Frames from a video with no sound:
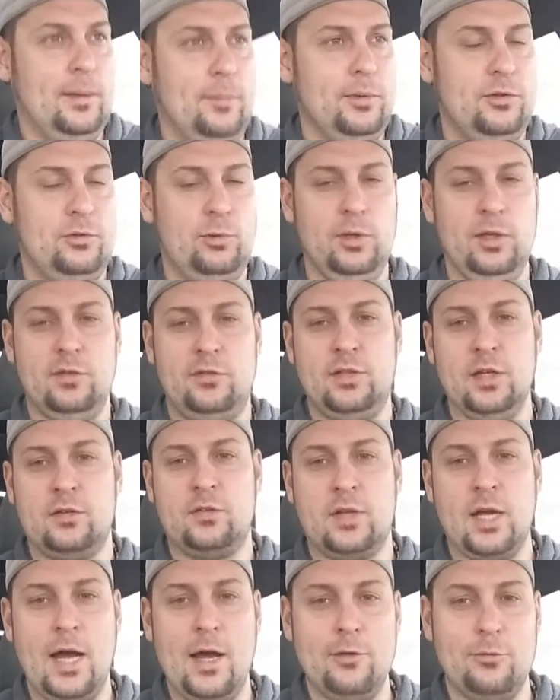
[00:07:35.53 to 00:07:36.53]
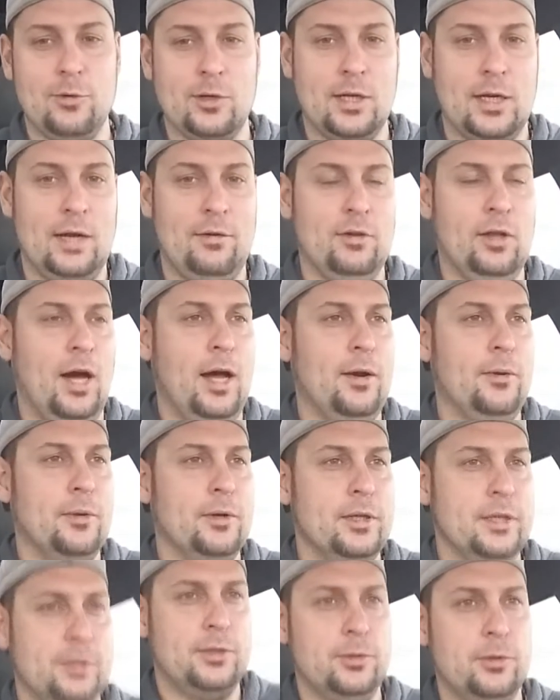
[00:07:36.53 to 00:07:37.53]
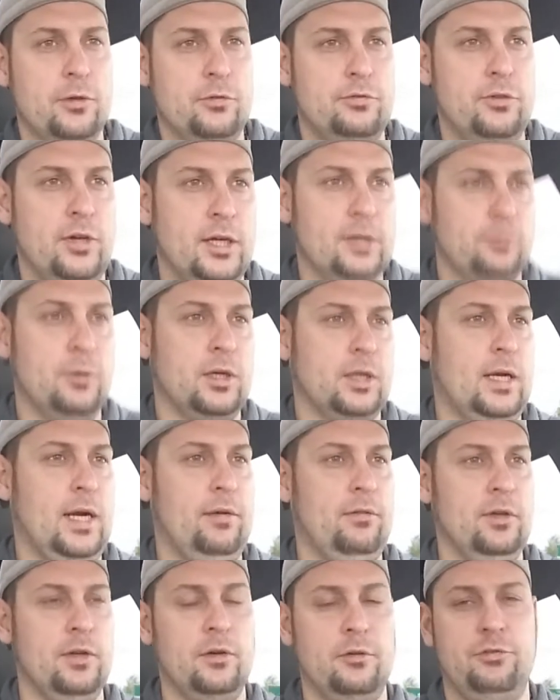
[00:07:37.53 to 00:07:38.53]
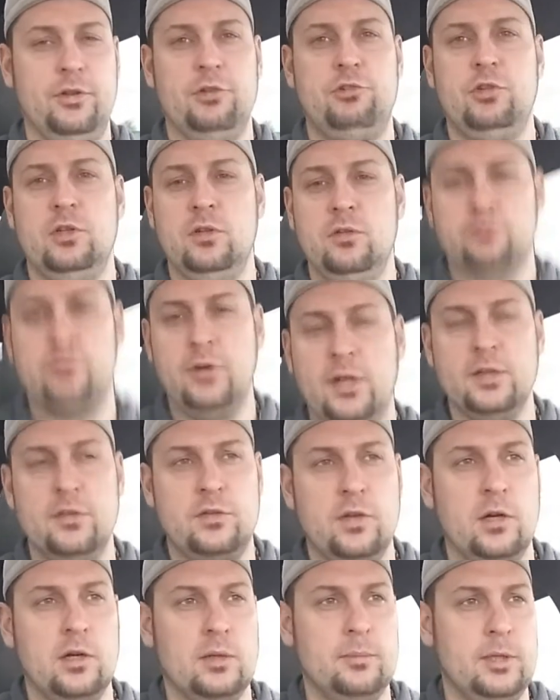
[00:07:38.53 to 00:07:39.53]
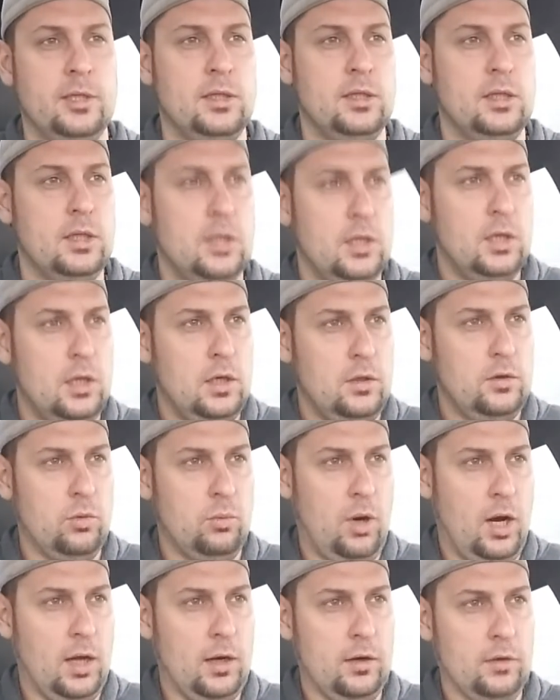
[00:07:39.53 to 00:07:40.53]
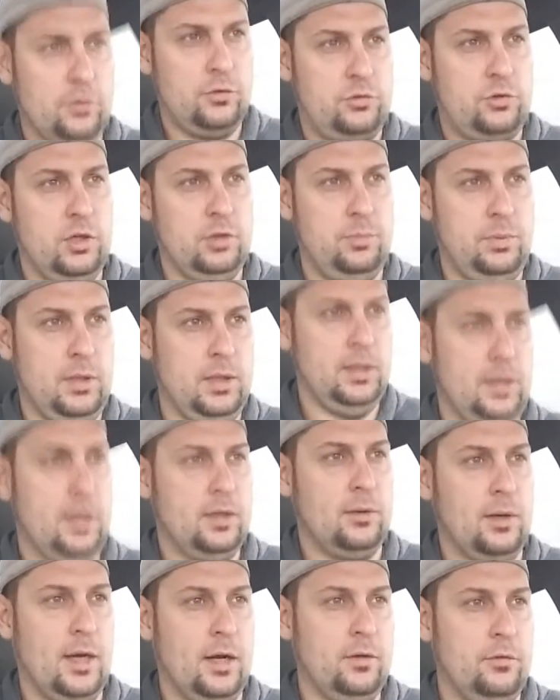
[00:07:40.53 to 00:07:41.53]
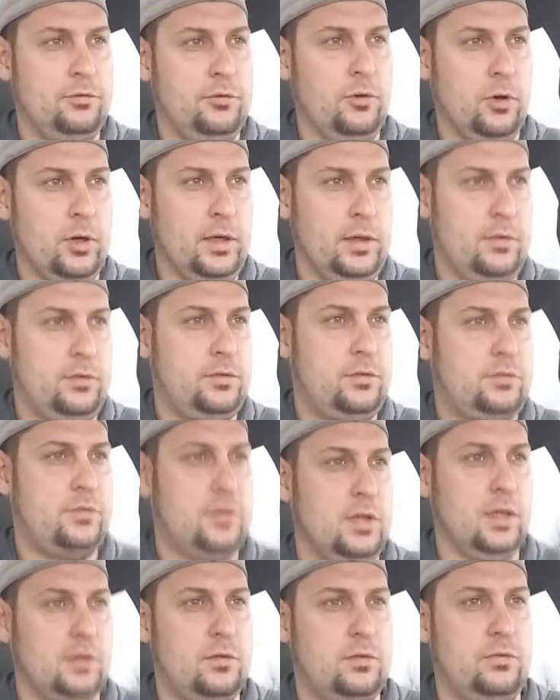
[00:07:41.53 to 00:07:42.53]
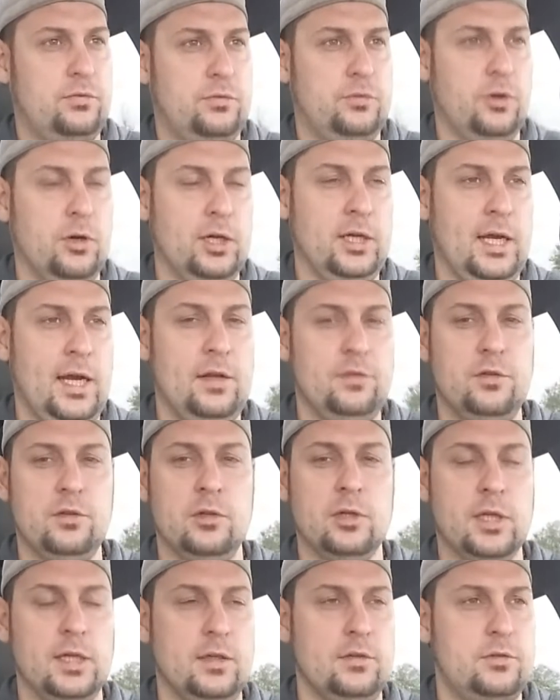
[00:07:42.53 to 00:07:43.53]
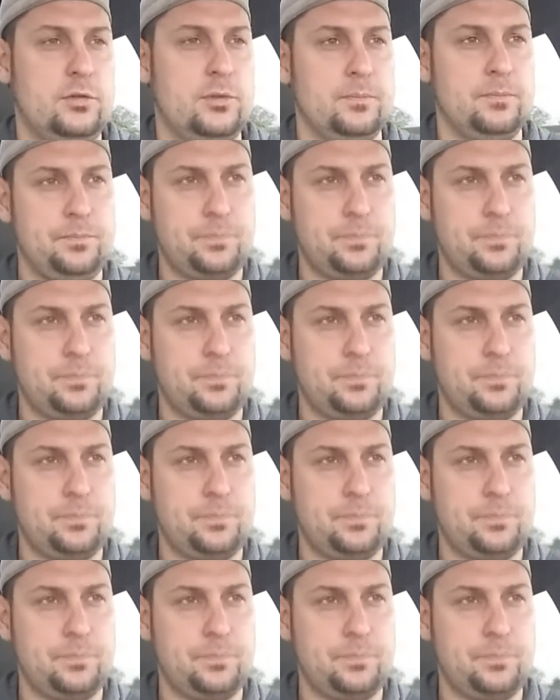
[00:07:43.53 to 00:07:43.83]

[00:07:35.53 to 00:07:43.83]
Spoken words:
Between 6 guys, we're going to have a lot of really cool fun. We're going to have a little fishing fun tournament. The water should be in around 46, 48 degrees.